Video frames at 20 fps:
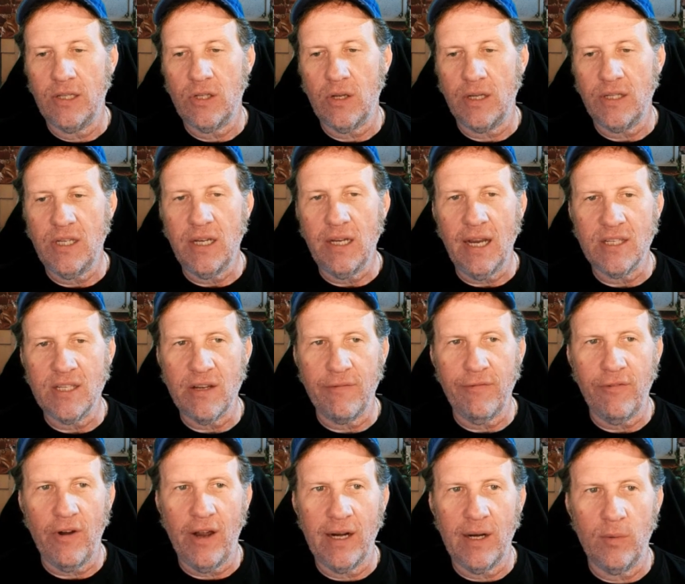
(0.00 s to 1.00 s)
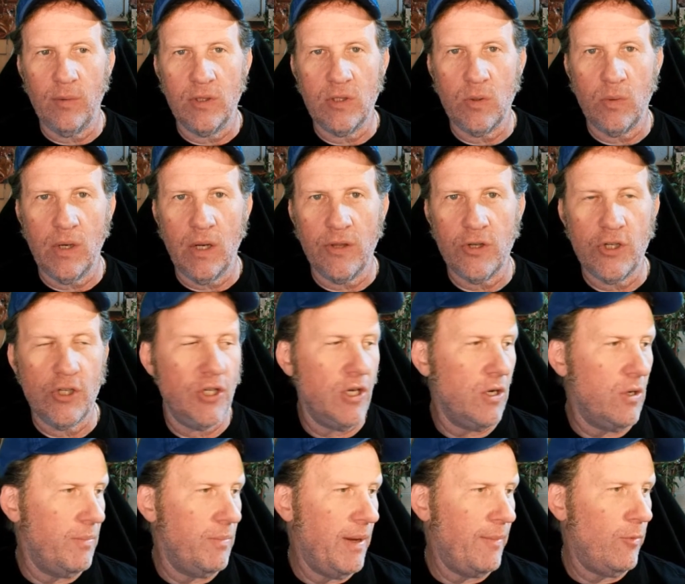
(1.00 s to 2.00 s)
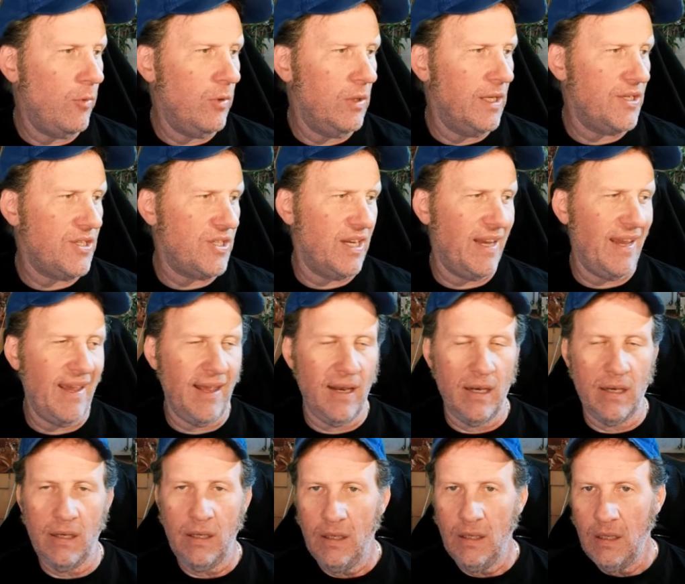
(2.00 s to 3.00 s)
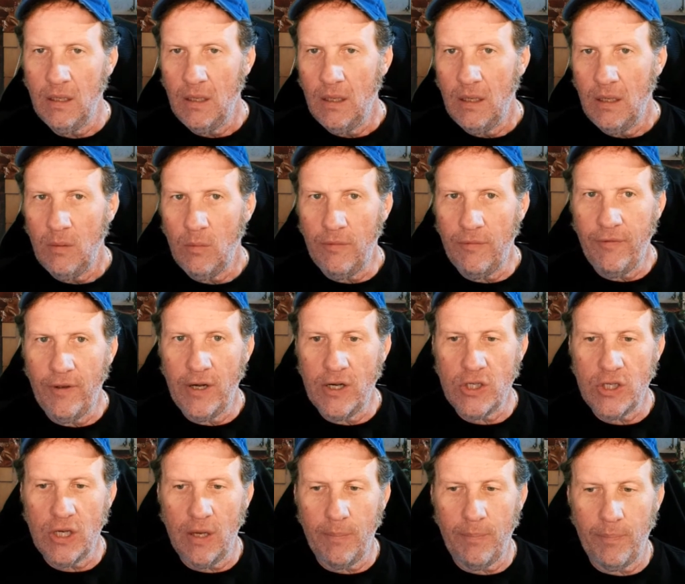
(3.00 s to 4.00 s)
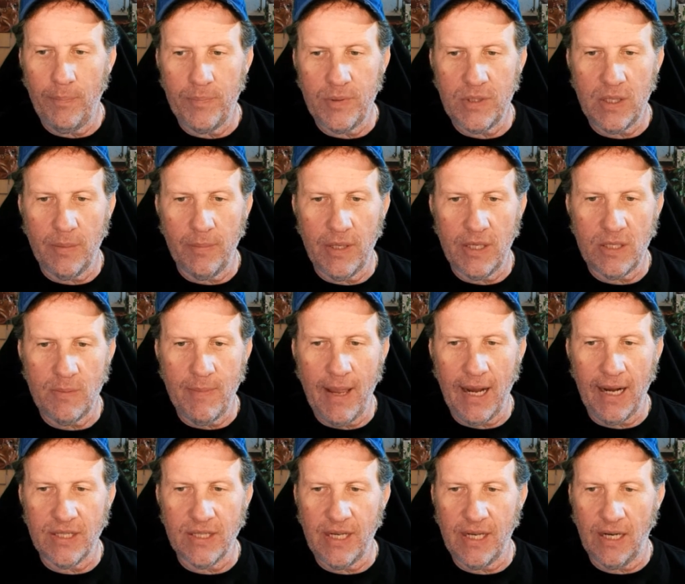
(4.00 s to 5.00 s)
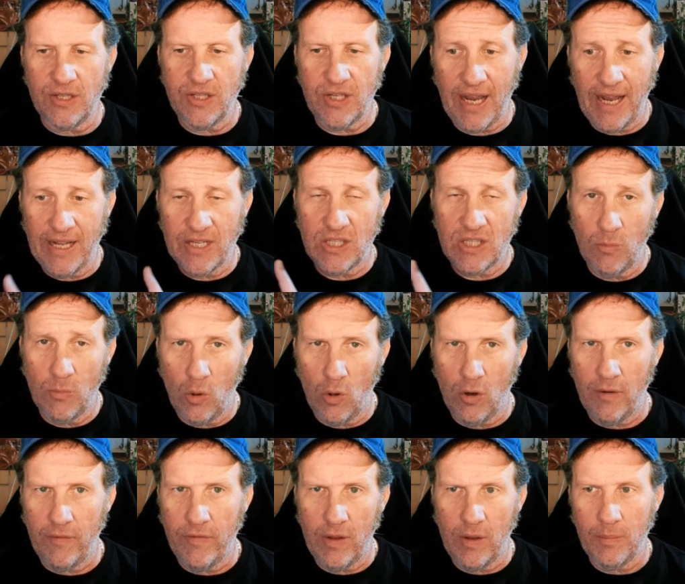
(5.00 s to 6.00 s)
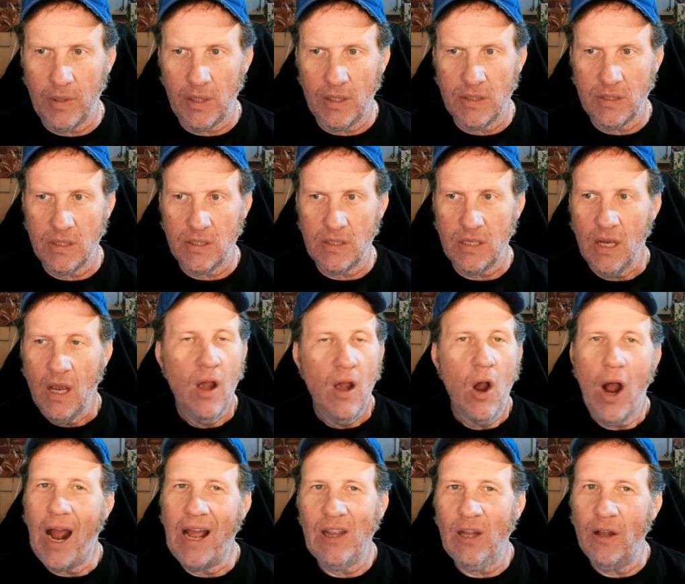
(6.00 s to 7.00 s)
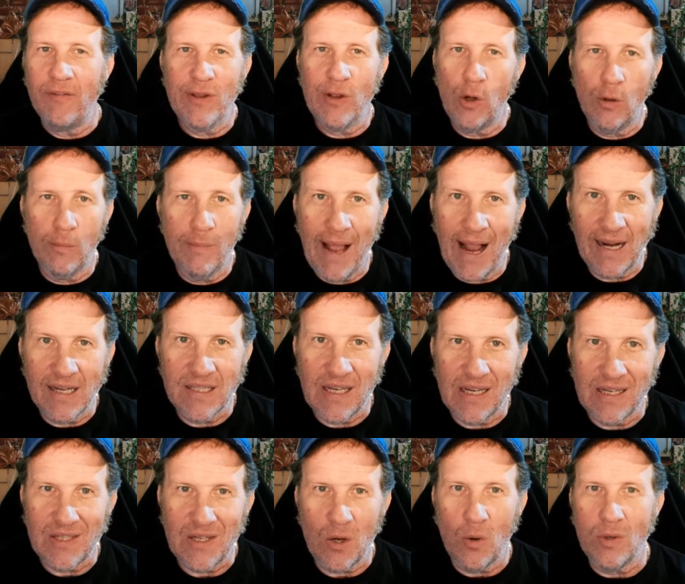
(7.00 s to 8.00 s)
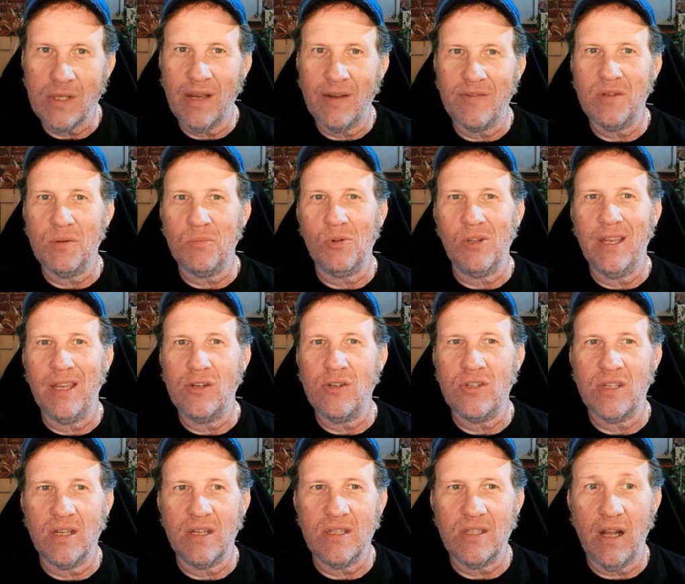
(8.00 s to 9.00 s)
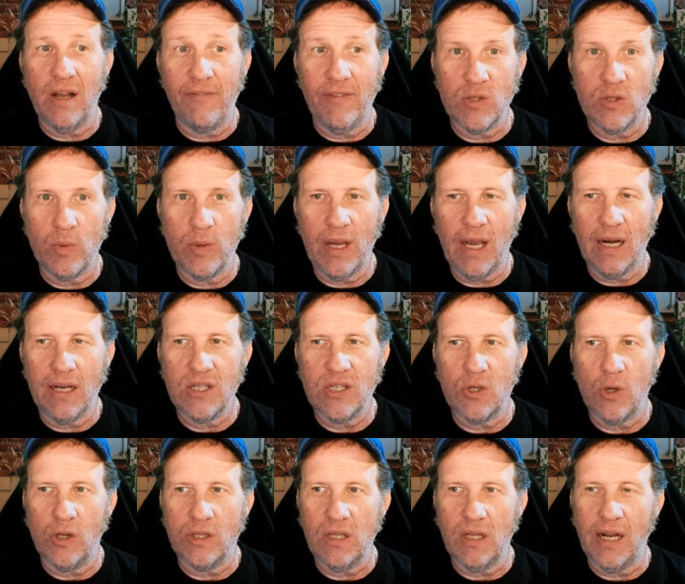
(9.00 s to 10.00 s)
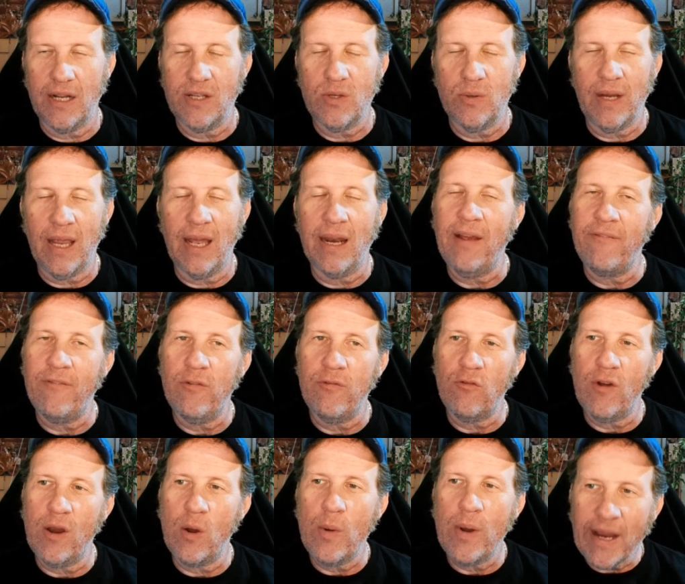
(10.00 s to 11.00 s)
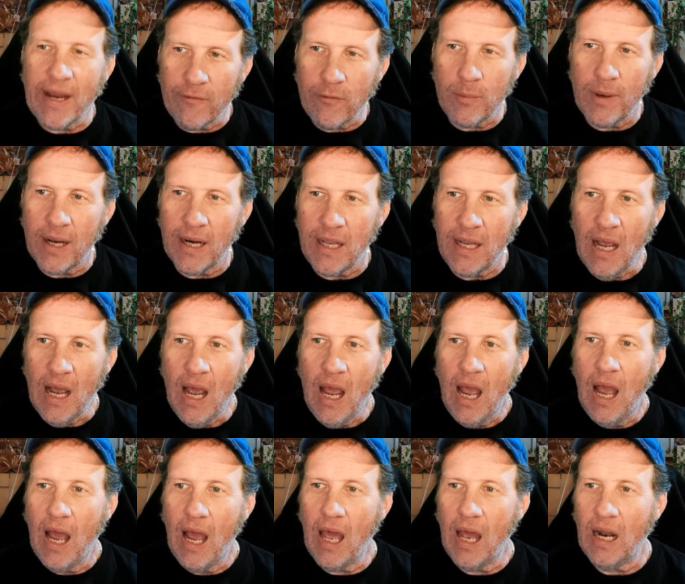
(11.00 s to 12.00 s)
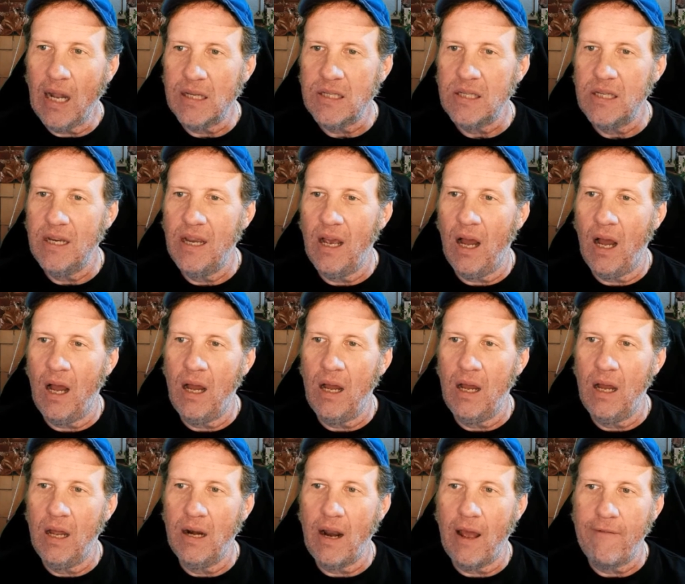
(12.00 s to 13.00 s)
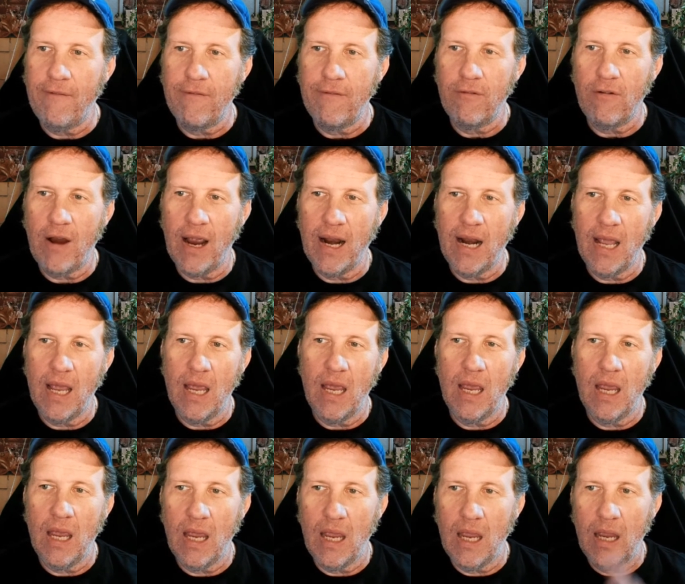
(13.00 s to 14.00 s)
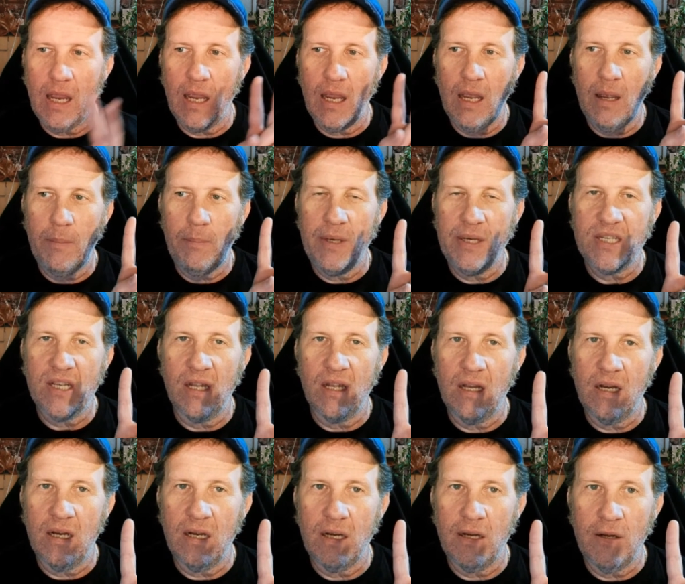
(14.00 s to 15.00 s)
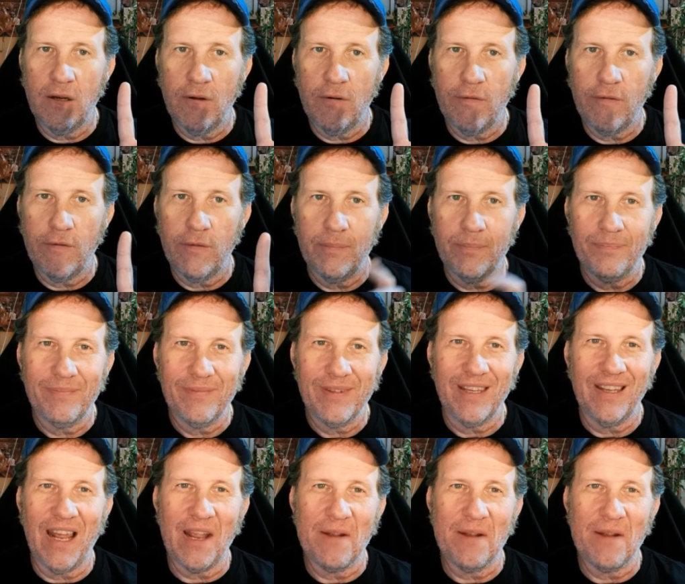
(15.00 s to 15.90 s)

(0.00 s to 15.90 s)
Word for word: I'll see you guys on Friday. We'll do another show. Maybe we'll list again. We'll finish up some of this magazine. I'll scan some more of them because it's. I love the old magazines. They always have some really interesting stuff, as we kind of saw tonight. So again, have a great week, everybody, and I'll see you on Friday. Peace and love. Good night.